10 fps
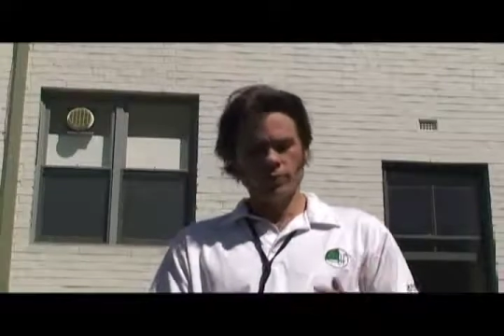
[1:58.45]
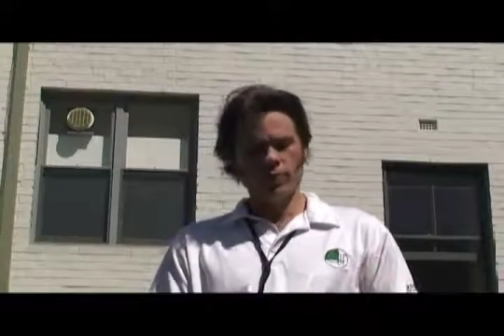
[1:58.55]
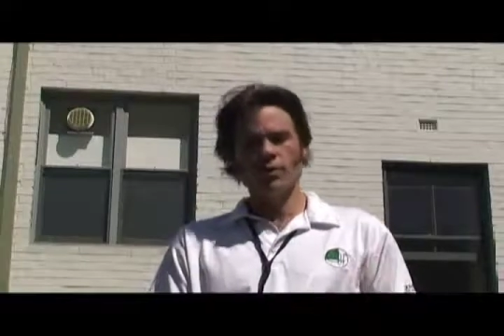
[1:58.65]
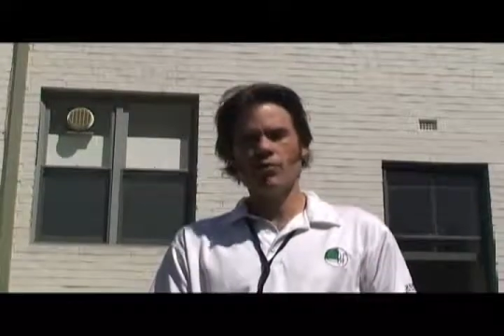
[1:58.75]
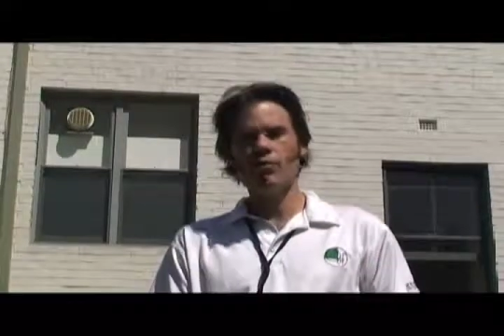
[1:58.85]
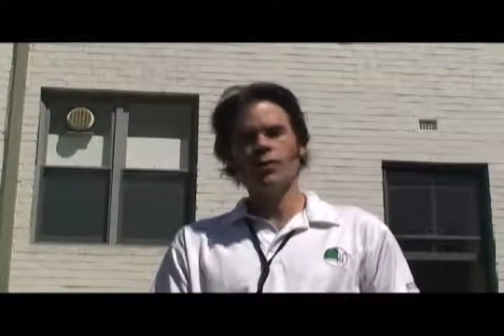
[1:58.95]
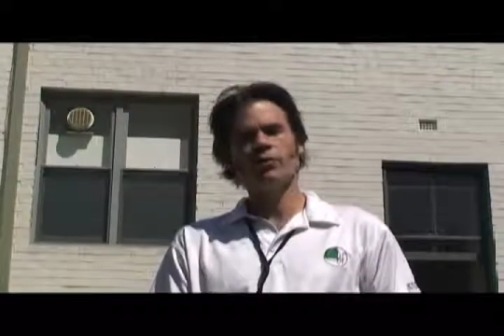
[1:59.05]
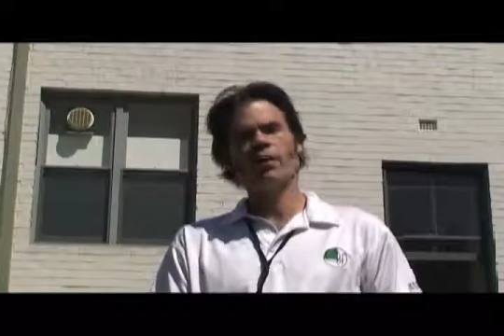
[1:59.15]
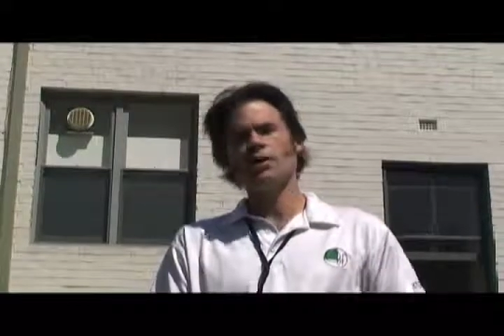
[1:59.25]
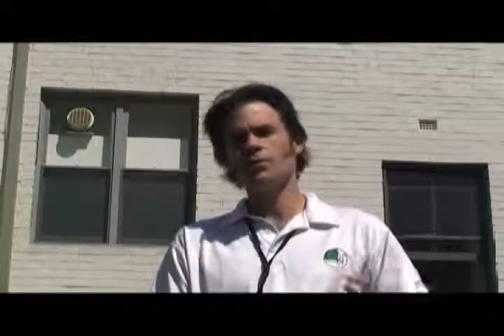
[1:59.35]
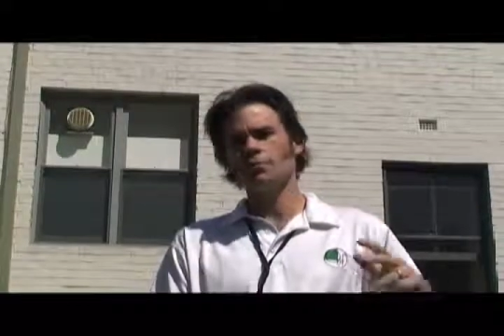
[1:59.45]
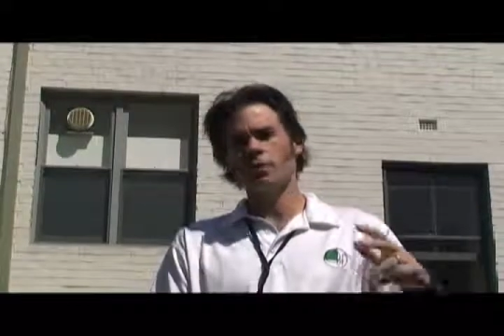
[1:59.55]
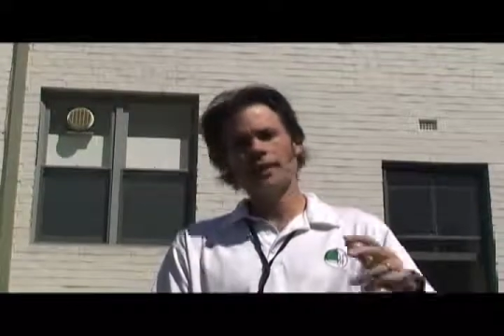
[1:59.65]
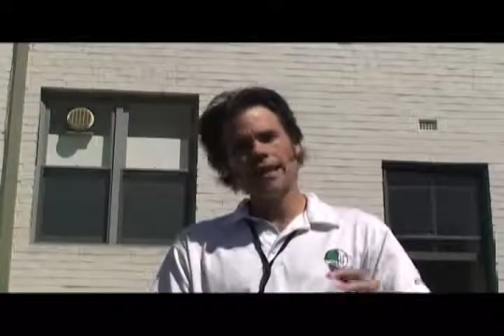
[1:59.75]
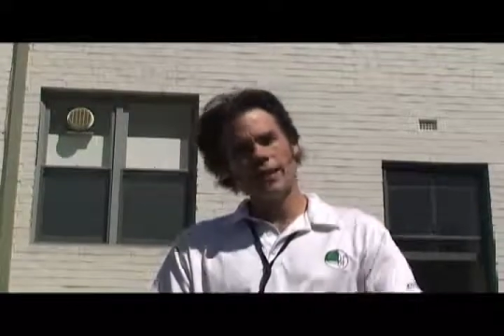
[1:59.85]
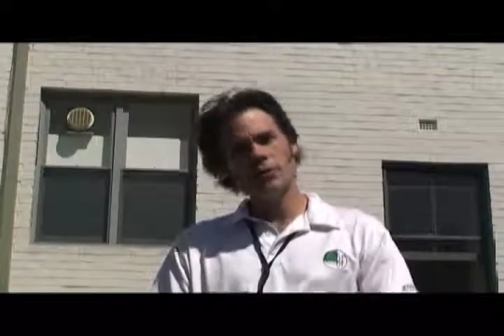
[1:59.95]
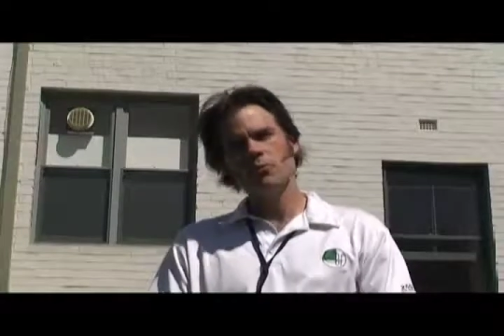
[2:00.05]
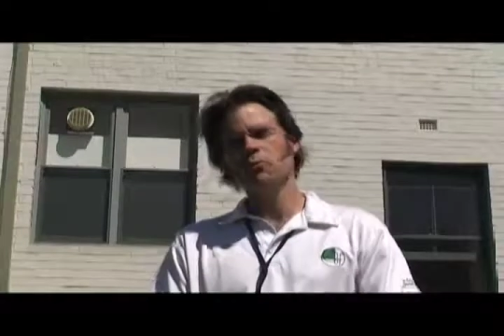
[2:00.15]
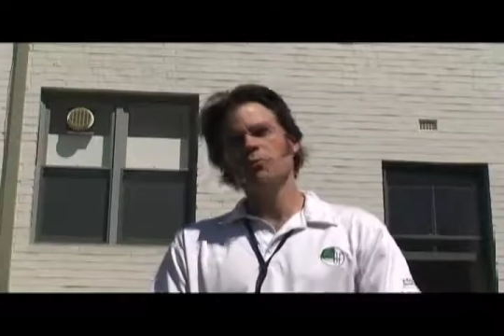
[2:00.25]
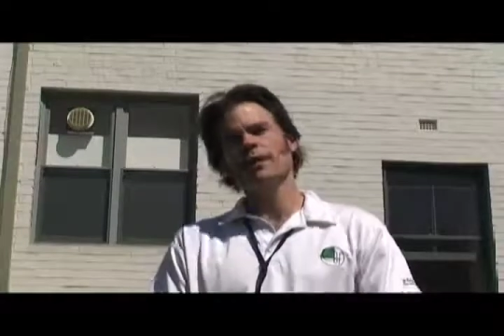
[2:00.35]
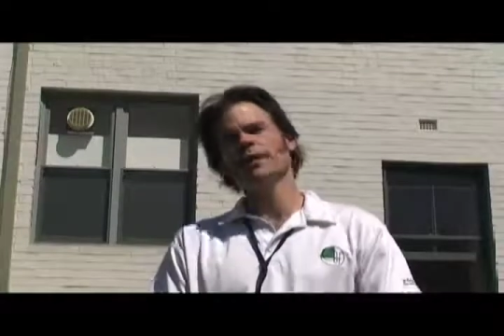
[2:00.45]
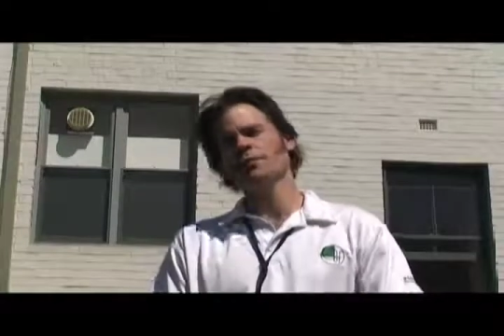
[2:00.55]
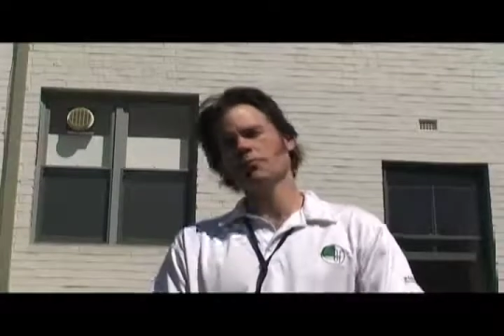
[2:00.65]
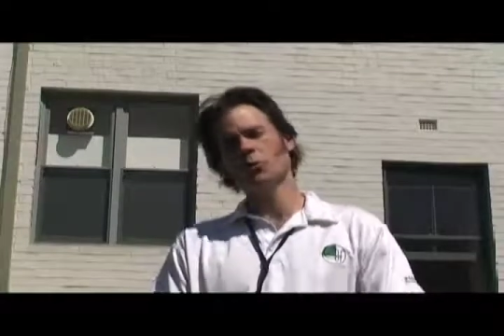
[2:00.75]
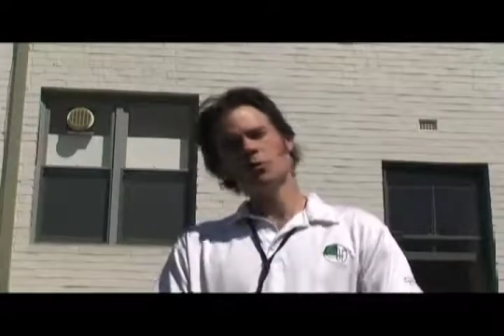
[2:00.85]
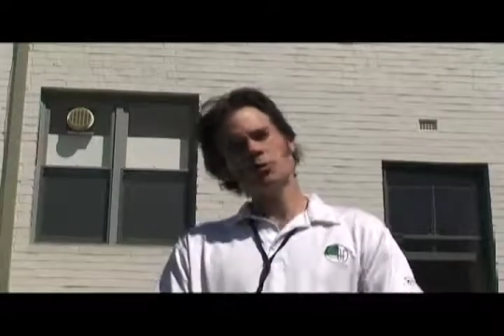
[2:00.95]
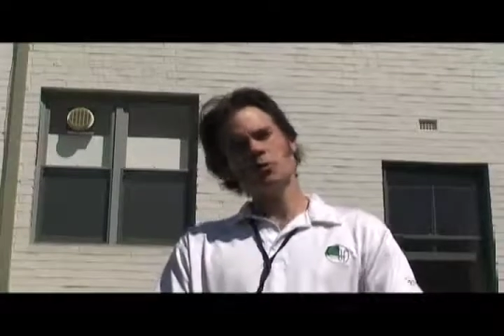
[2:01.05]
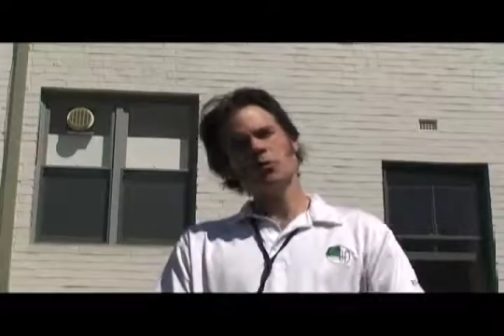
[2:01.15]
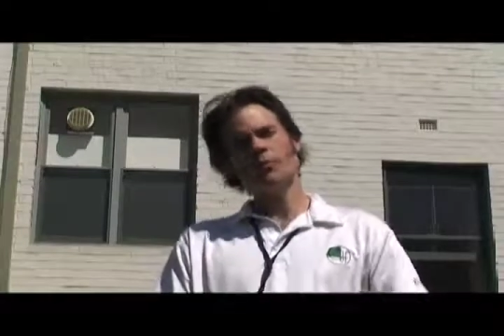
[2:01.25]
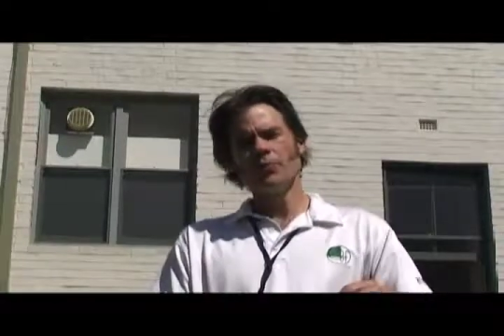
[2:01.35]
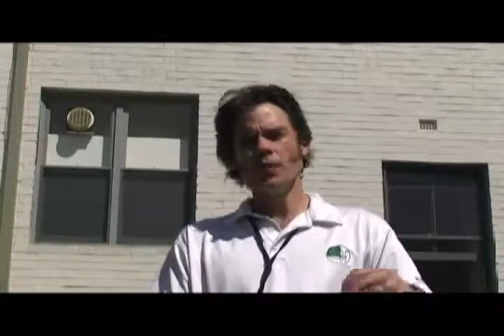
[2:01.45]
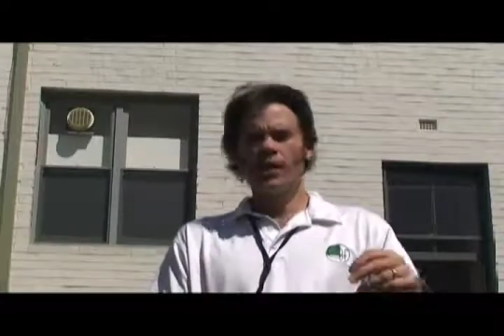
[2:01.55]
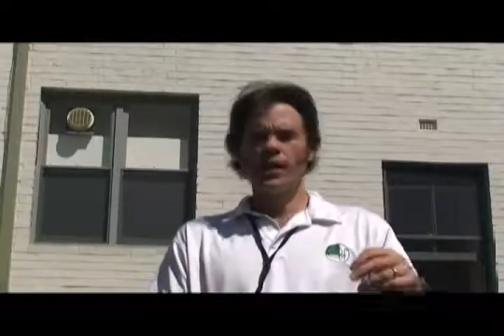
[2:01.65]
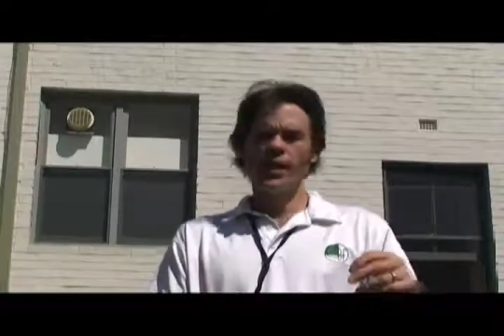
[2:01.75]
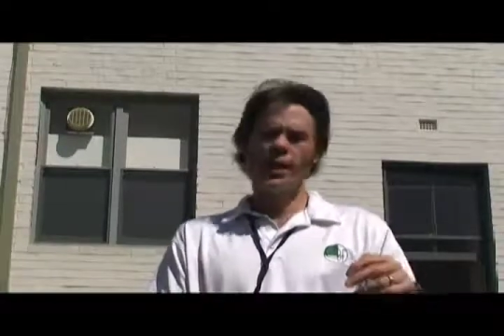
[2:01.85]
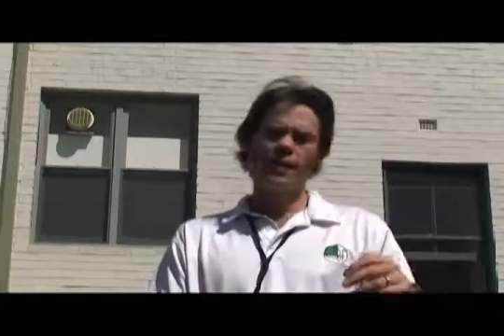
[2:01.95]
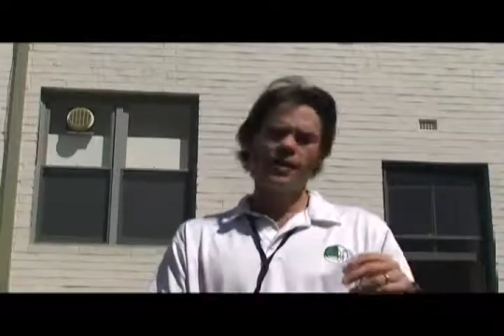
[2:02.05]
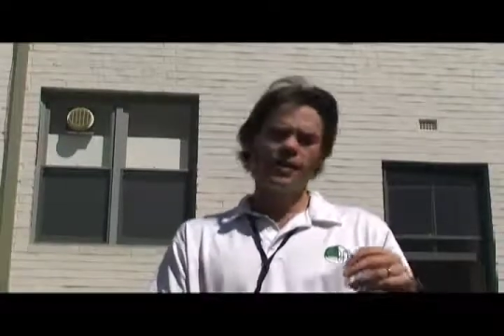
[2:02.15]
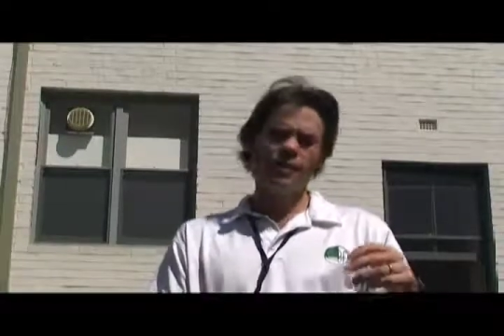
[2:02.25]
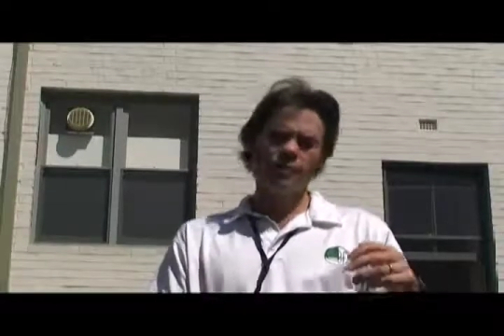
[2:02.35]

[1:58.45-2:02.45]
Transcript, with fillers: we know what varieties to plant, how you should plant and prune those. Uh,